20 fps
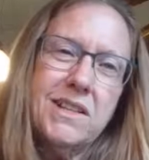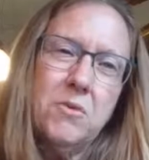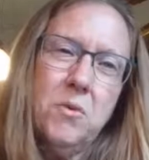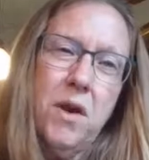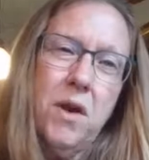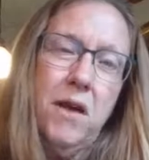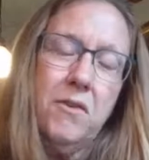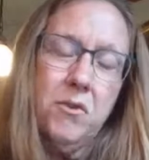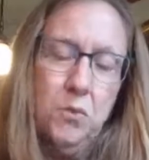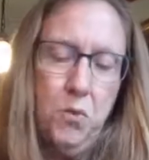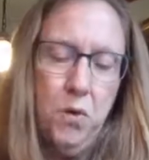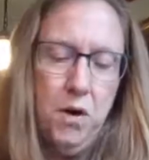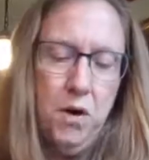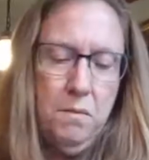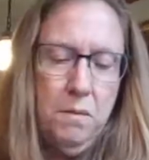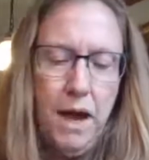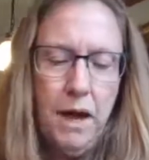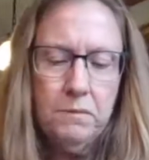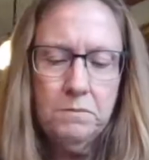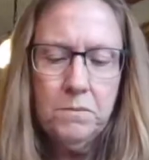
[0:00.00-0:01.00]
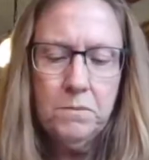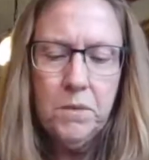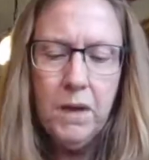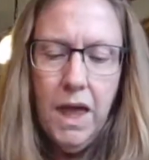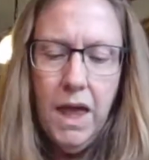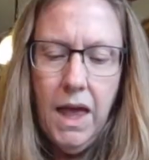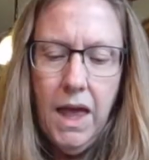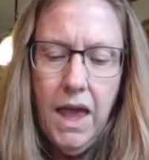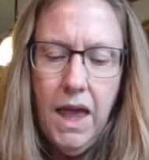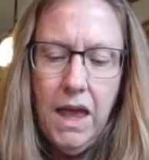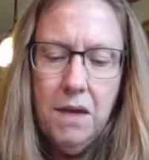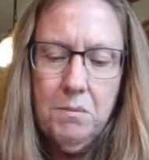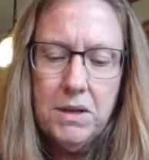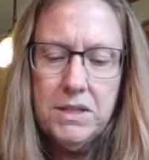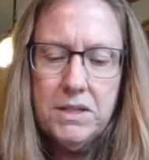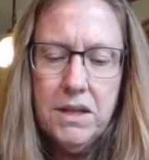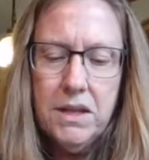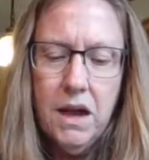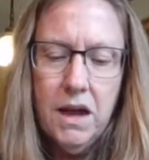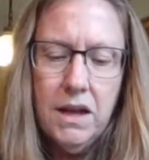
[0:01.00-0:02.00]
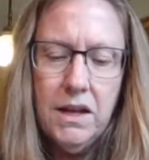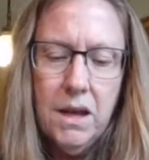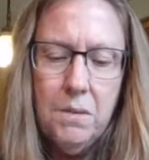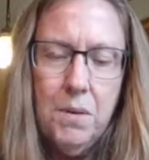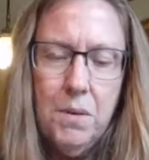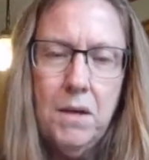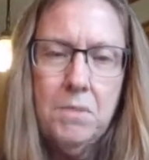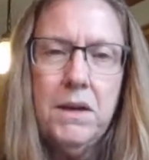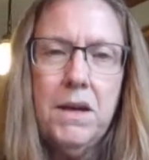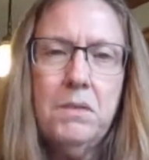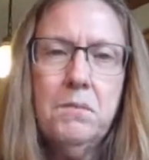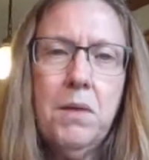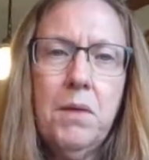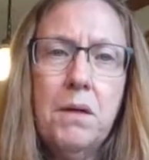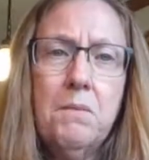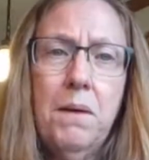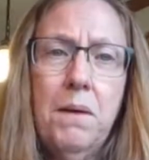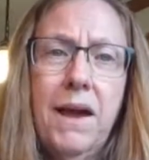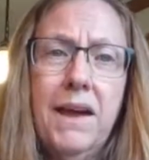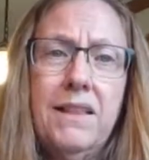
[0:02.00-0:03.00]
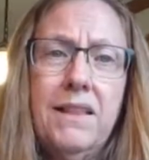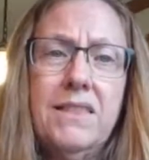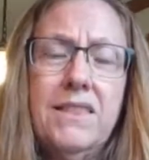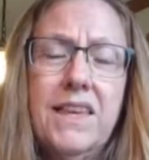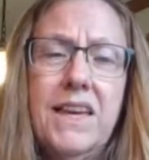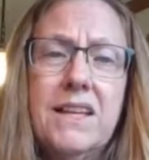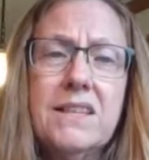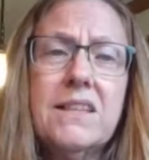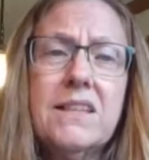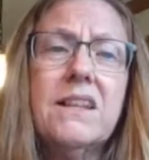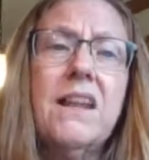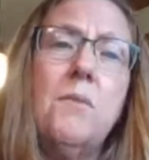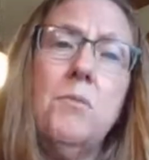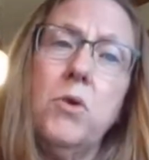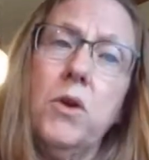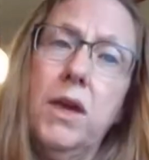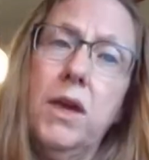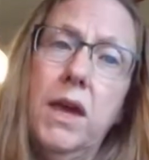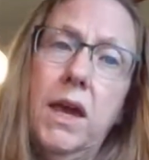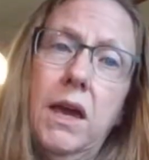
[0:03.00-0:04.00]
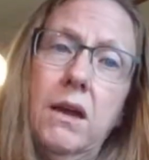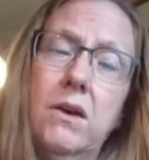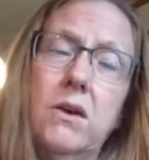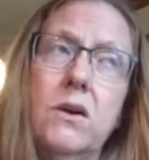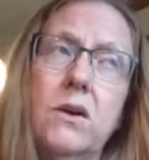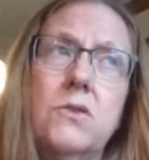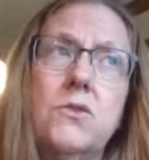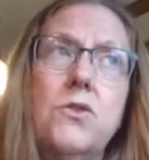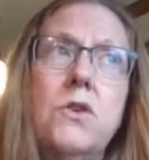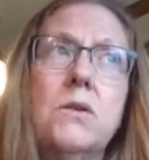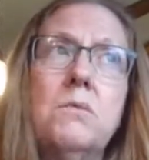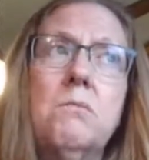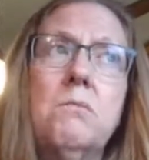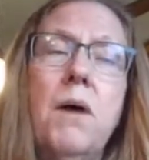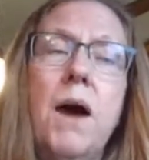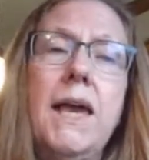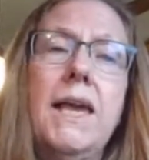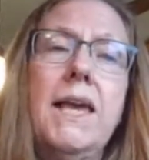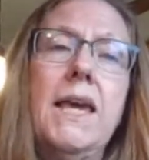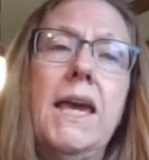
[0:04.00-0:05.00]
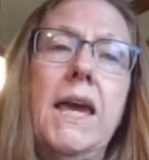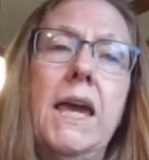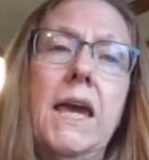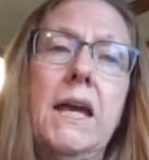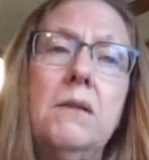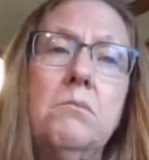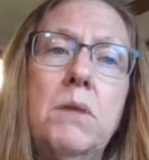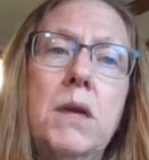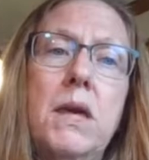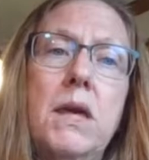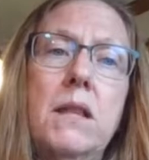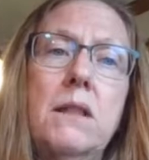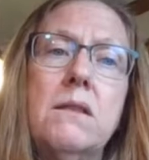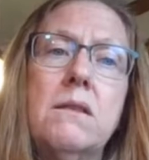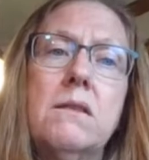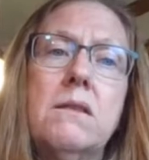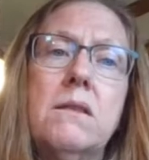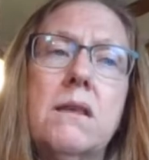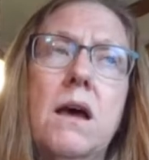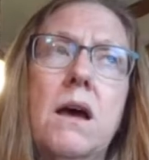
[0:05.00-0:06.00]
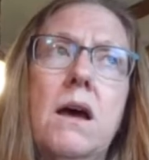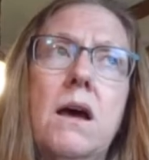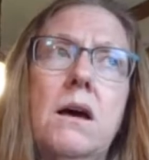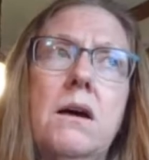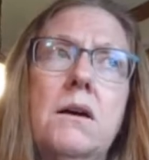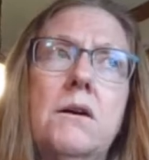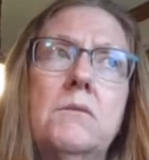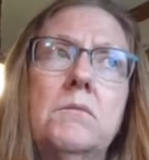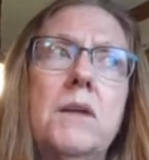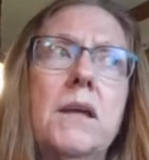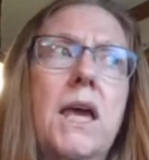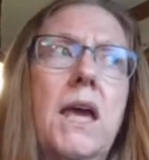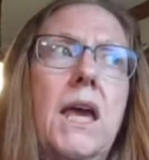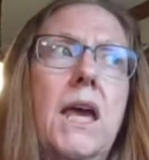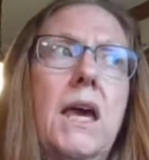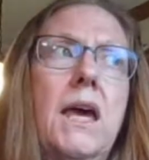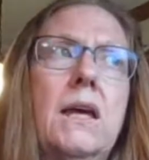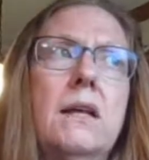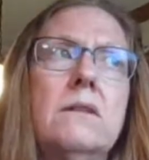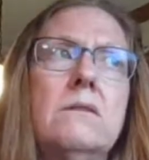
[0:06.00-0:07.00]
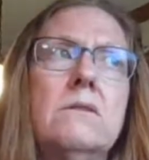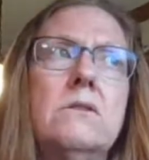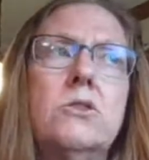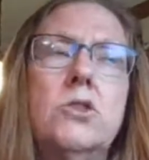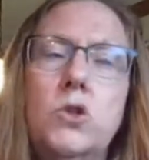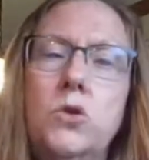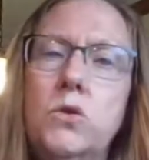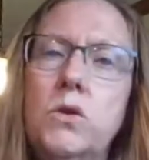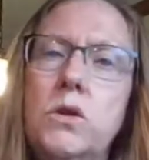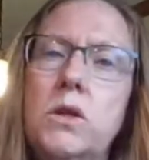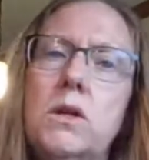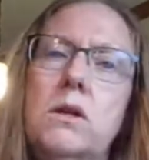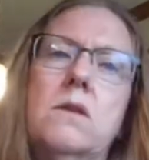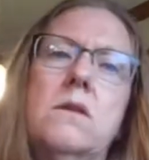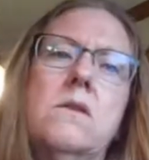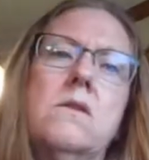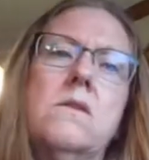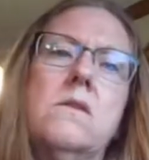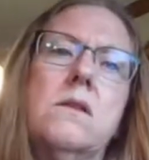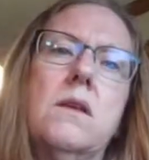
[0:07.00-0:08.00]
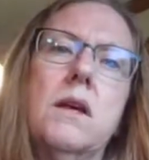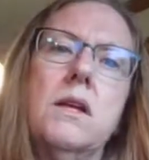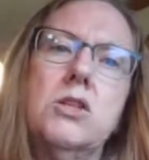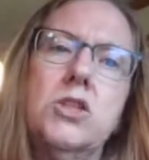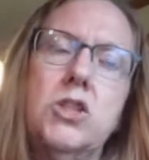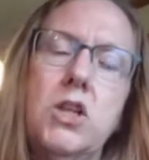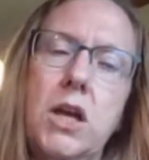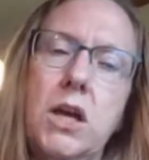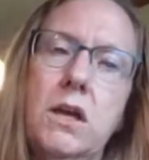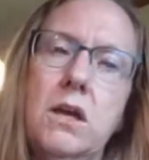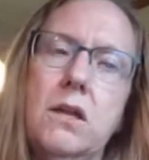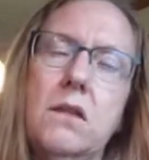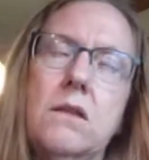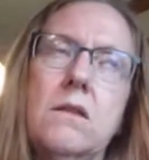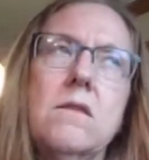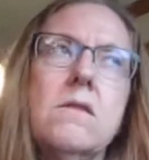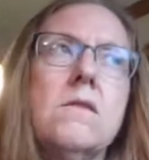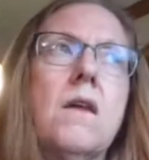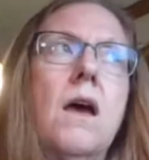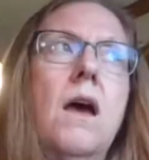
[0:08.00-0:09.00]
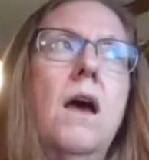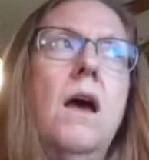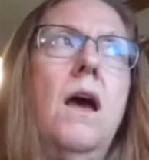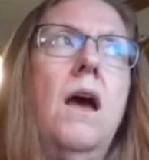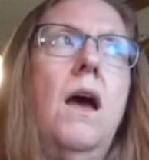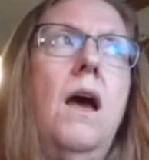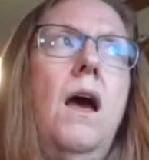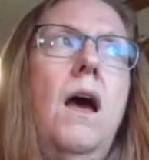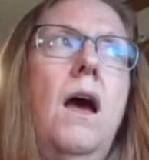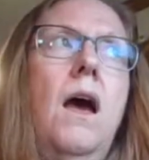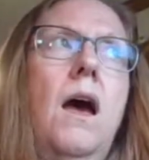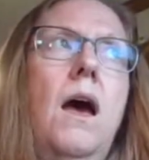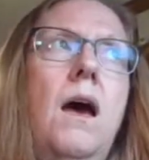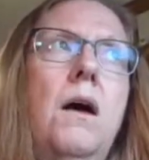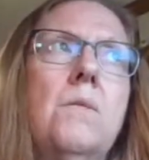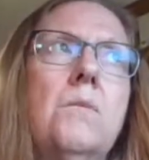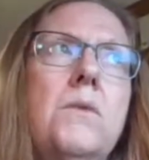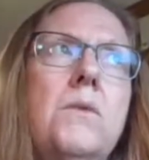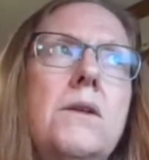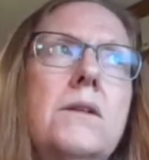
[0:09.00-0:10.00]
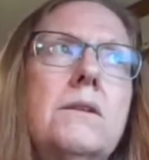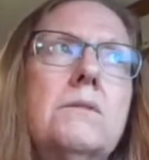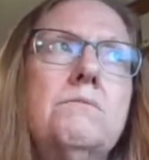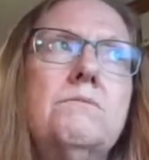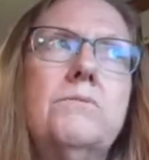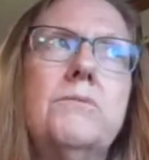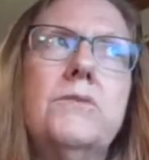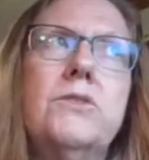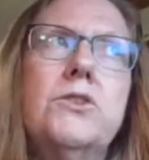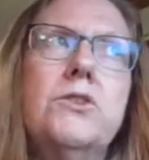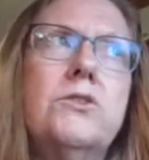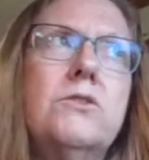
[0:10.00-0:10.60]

less thing we have to worry about. And by stocking up, I mean by buying things a lot more canned goods. You can buy canned meats, um, the canned tunas, chickens, um, the